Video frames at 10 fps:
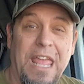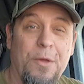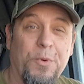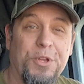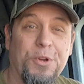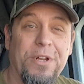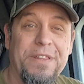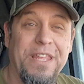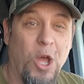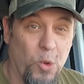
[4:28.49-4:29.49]
And when
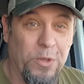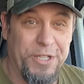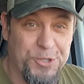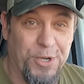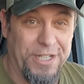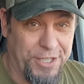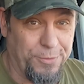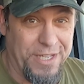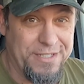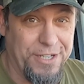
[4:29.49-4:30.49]
you're the only truck at
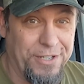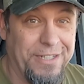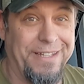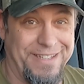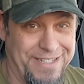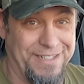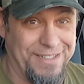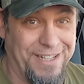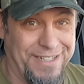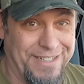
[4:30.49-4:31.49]
a rest area at 10
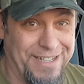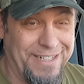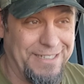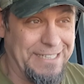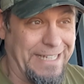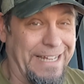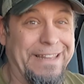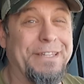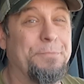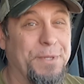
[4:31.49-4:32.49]
o'clock at night
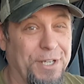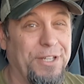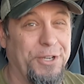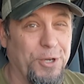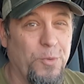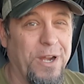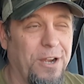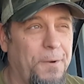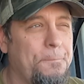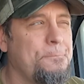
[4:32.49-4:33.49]
in the middle of
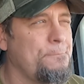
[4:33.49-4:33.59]
nowhere,